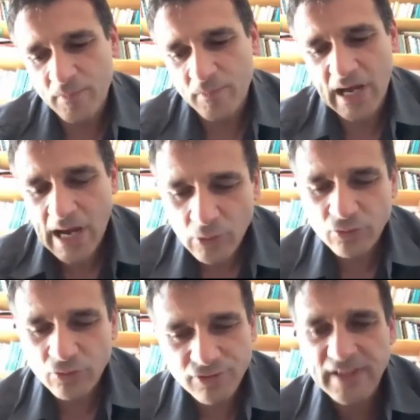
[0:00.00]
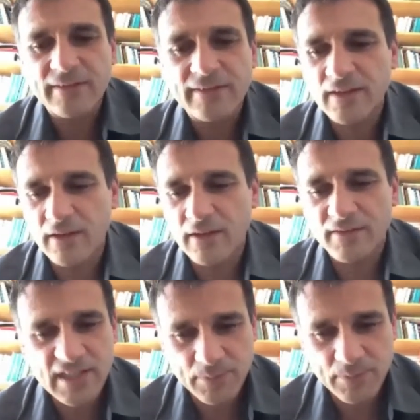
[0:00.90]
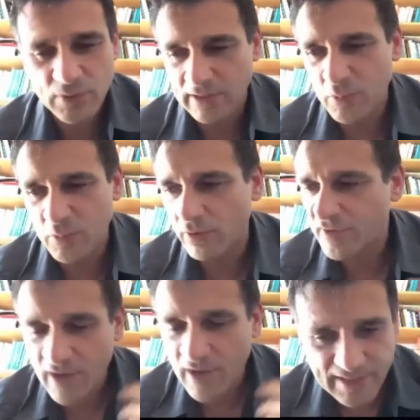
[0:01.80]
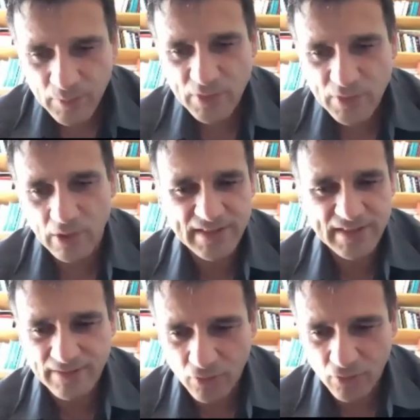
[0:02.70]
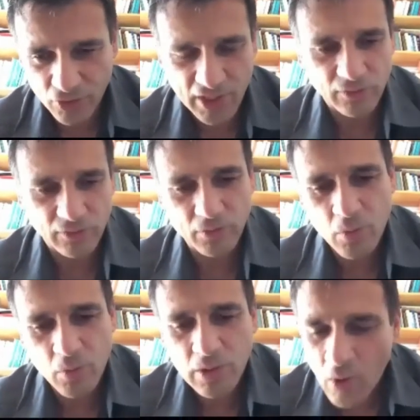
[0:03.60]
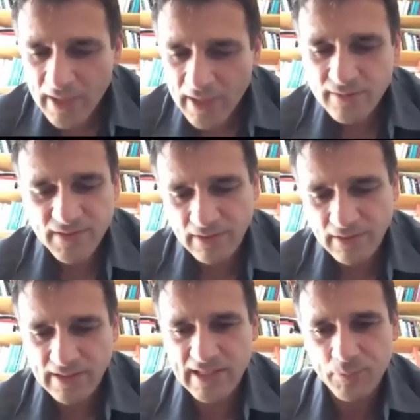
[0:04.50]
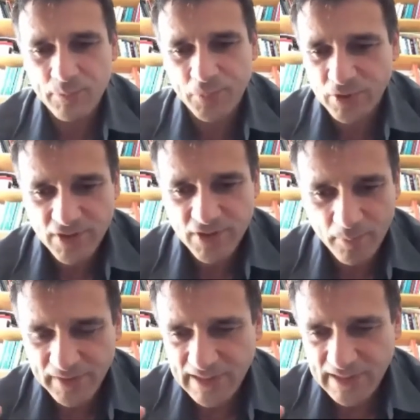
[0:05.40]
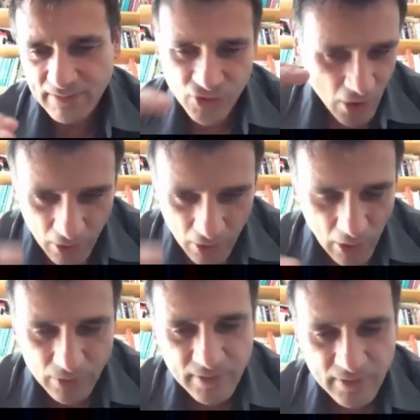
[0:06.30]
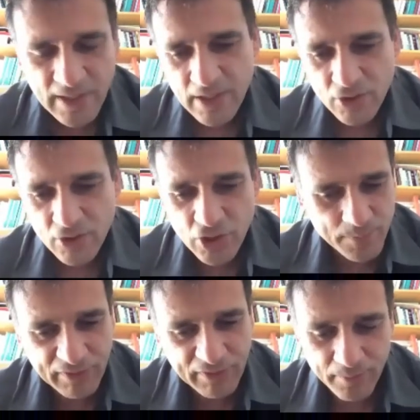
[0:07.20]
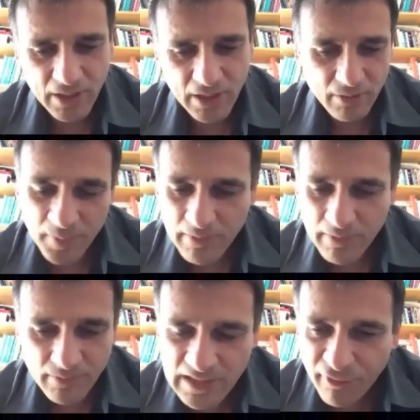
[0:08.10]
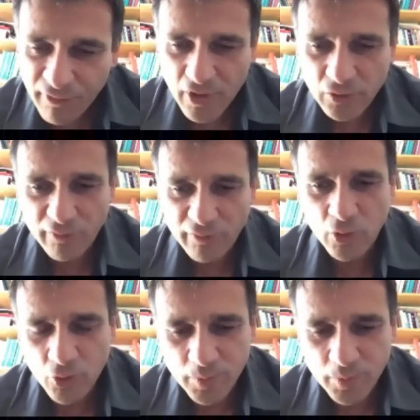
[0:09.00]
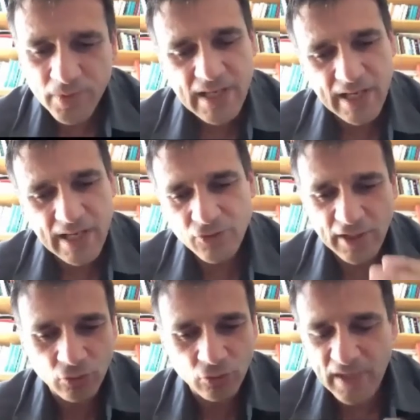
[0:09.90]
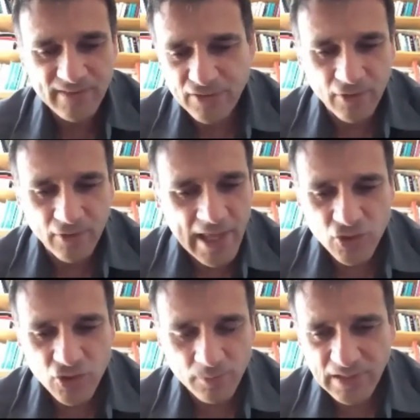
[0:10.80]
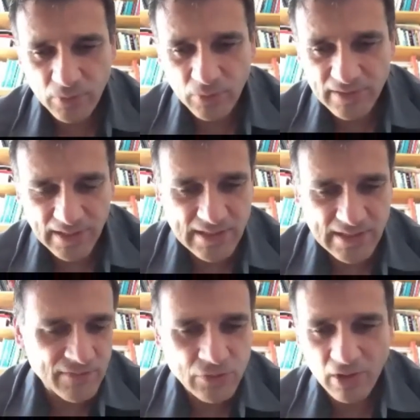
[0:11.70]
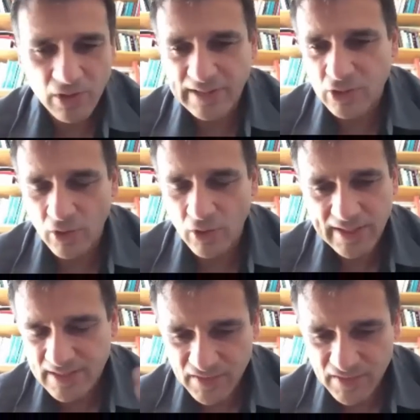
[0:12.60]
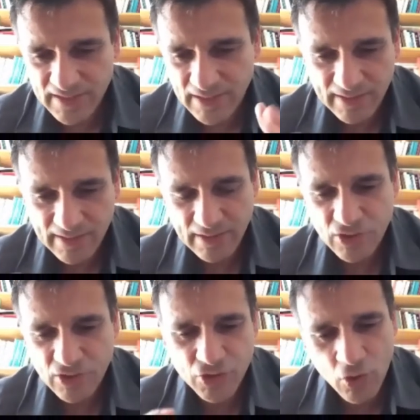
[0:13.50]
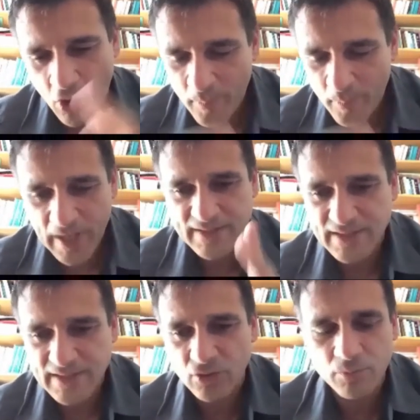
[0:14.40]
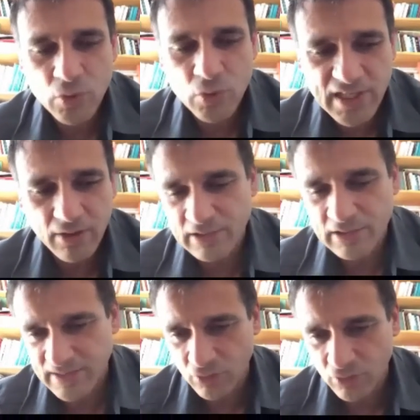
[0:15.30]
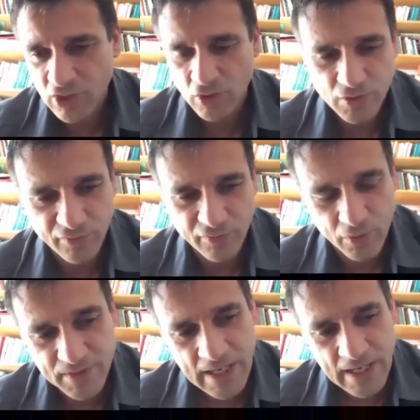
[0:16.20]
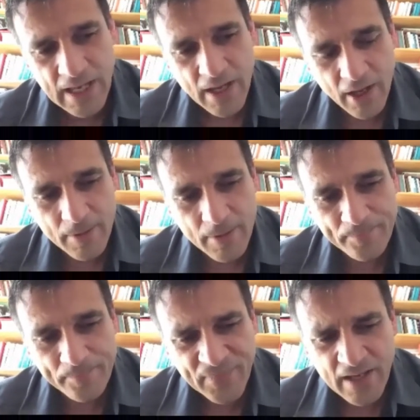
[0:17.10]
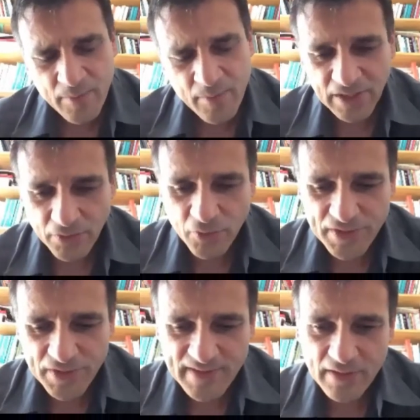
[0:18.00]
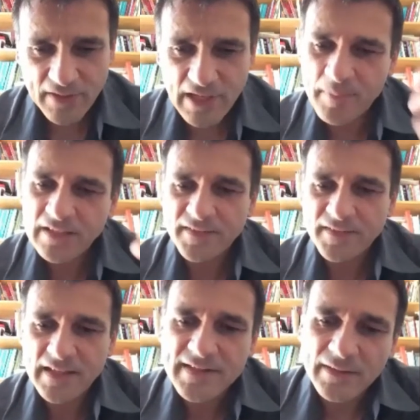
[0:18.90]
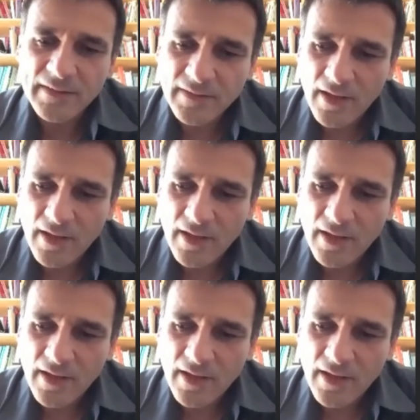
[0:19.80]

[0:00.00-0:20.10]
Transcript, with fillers: how to read this music, the Vivaldi music. What is the concerto? Why suddenly he put somebody alone, just be in front of a group and try to make this relation between individual and collectivity and in so complex musical situations, of course. But of course, there are many things that